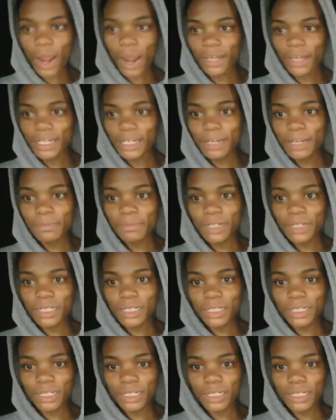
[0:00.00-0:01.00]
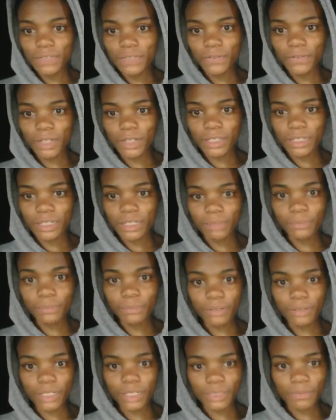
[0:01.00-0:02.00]
Let me delete, for example,
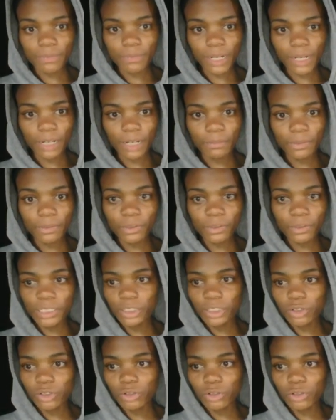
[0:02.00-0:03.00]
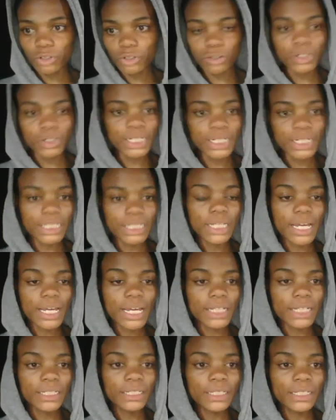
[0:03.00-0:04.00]
this MacBook that was already
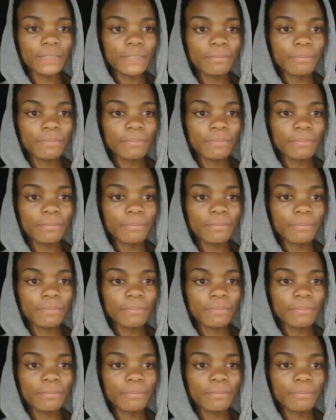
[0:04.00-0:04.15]
added.